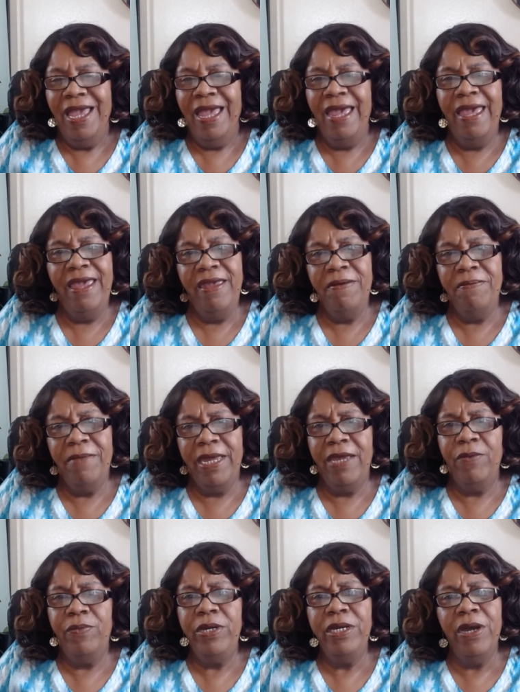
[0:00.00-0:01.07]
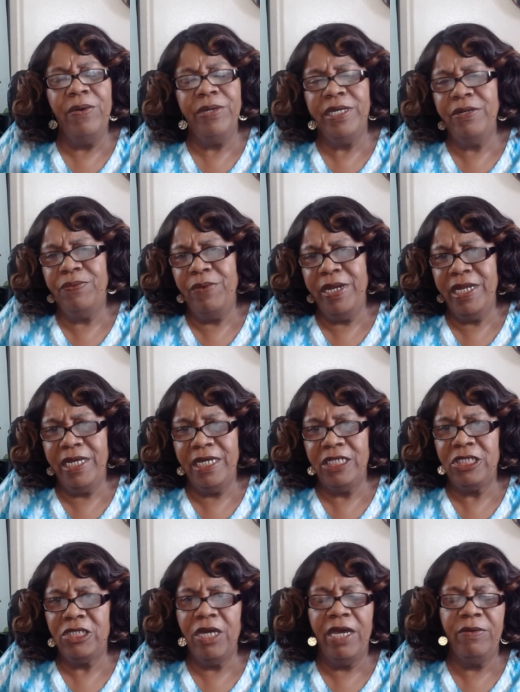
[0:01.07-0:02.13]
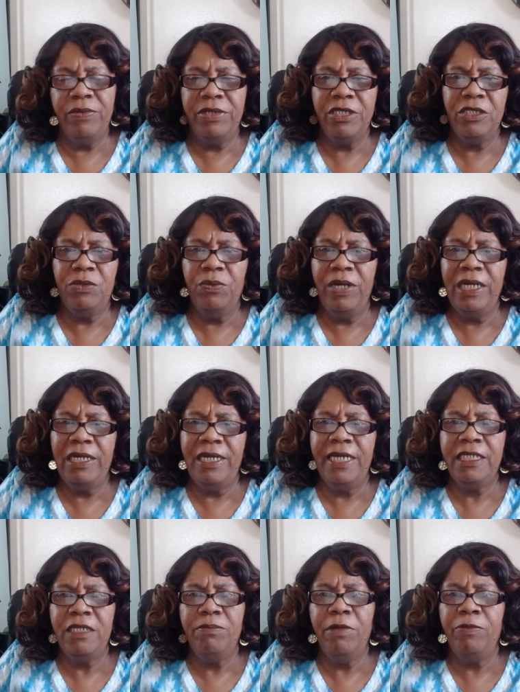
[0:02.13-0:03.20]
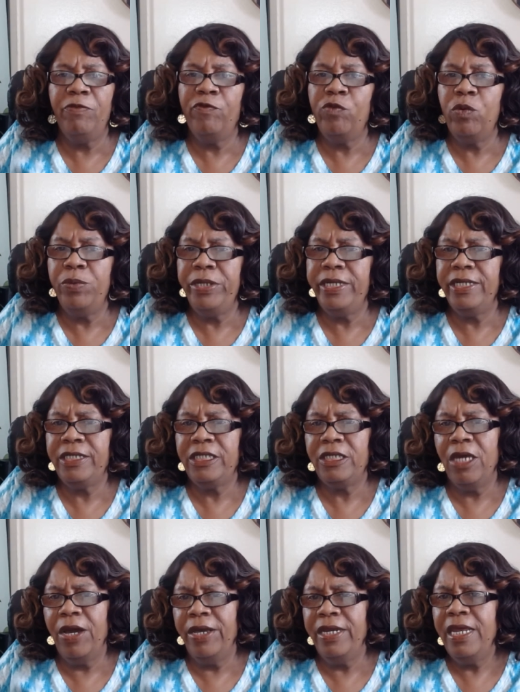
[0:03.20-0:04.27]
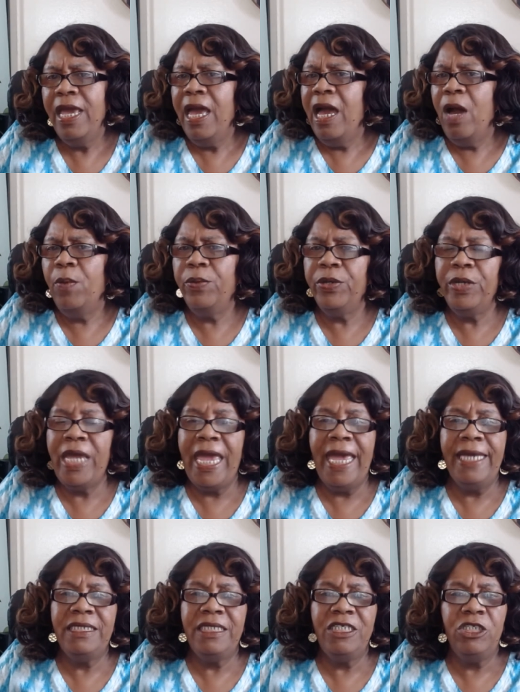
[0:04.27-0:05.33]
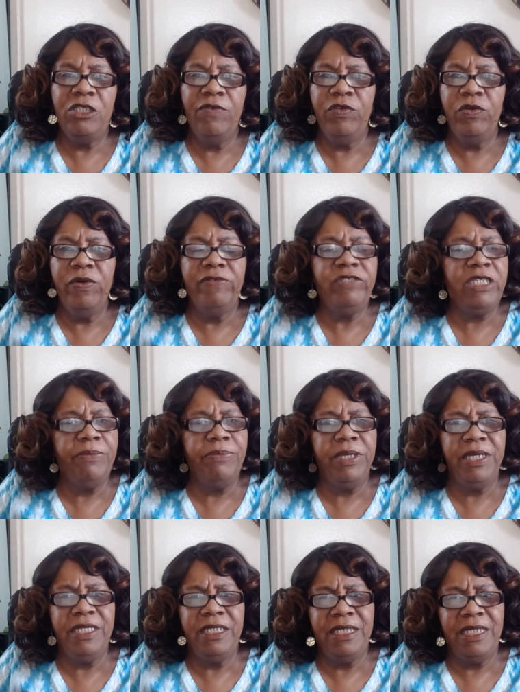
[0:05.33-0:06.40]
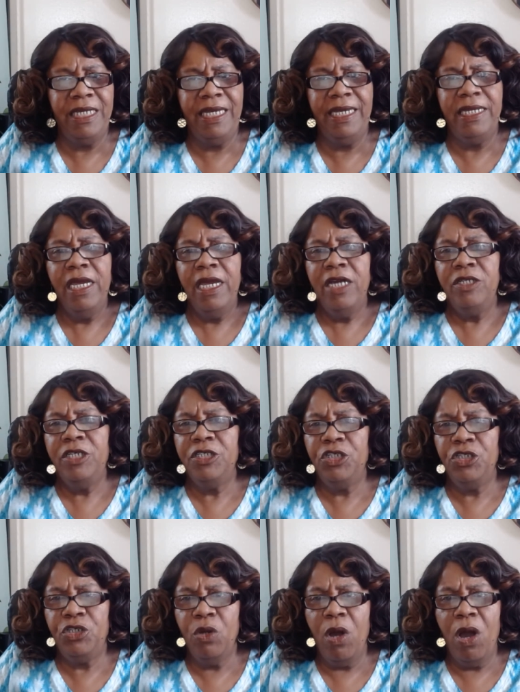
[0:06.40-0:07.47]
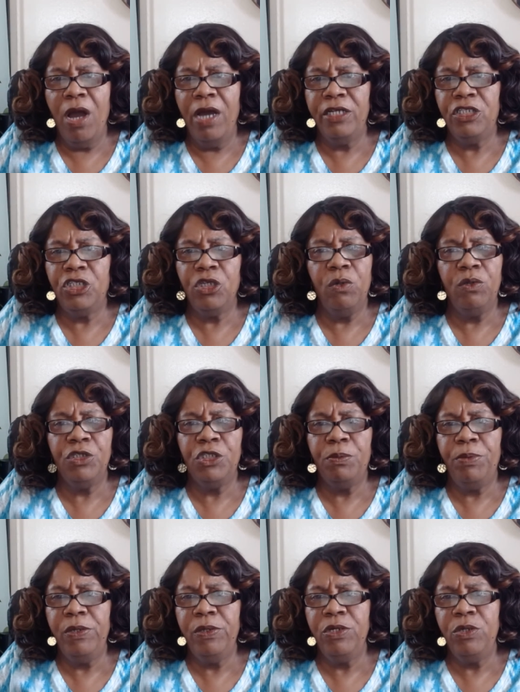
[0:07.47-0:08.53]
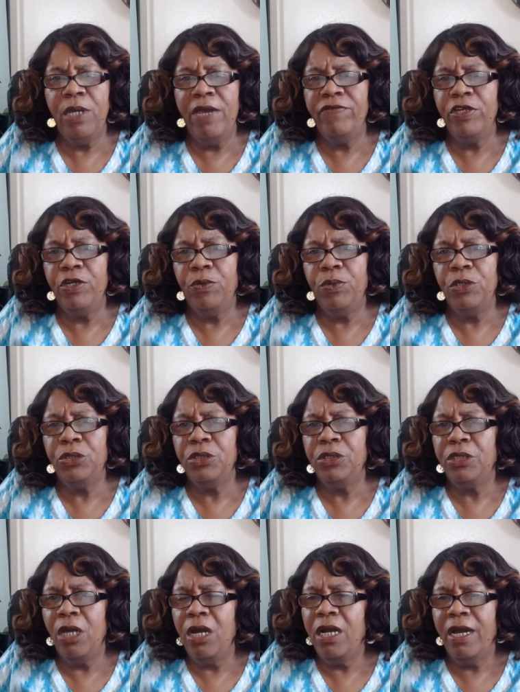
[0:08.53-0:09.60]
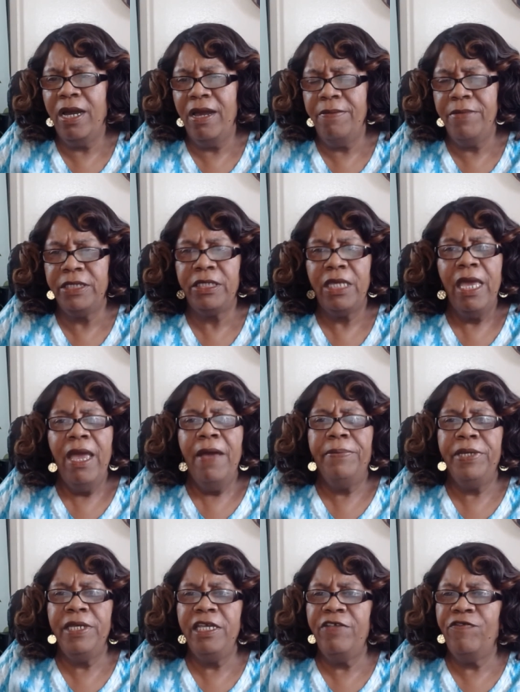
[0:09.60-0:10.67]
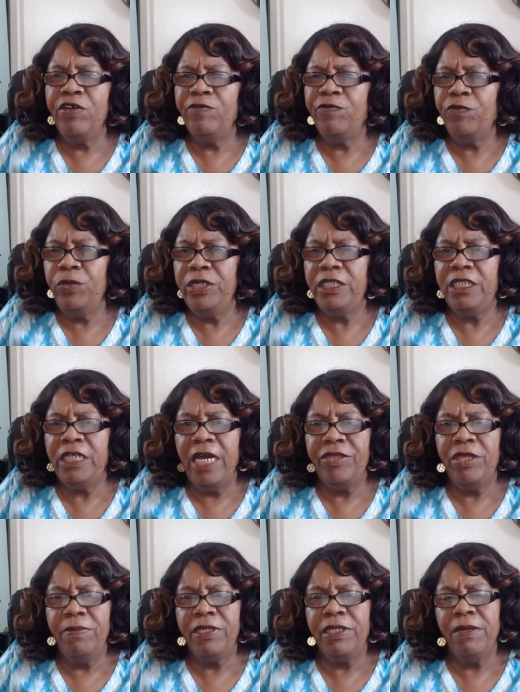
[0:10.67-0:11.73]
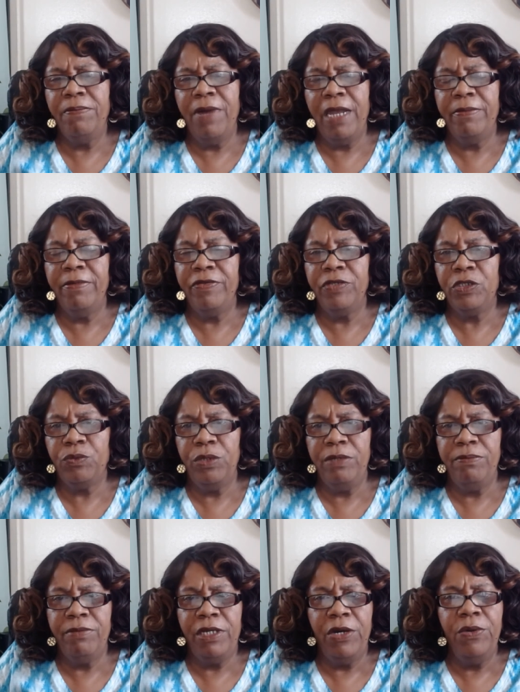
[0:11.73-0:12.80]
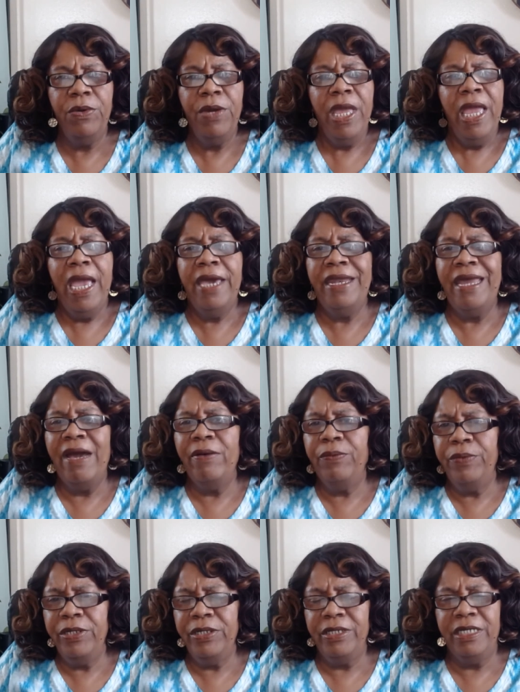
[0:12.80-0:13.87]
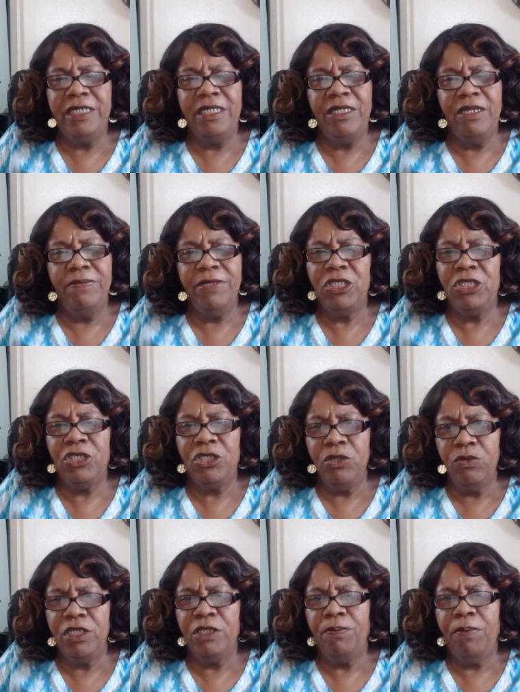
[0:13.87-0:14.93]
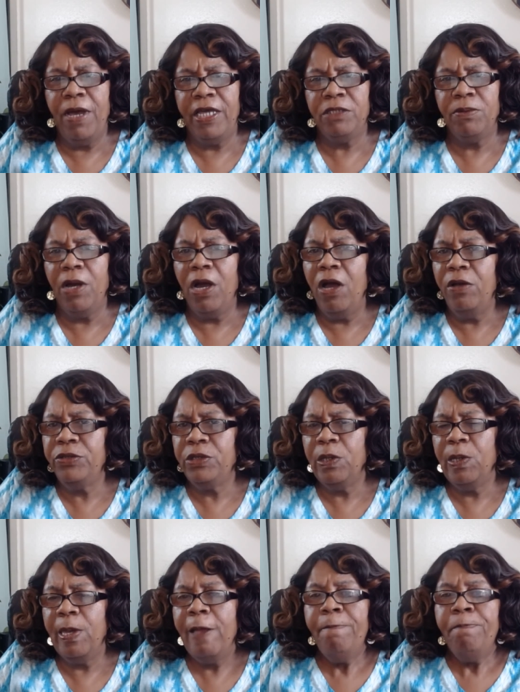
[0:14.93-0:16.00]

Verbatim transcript: Amen. We're going to get ready and get started with this great lesson. But before we get started, I want to ask each of you if something is said touches your heart, soul, or spirit, or you have any questions or comments, please feel free to jot them at the bottom of the screen below, and I will get to them as soon as possible. Also,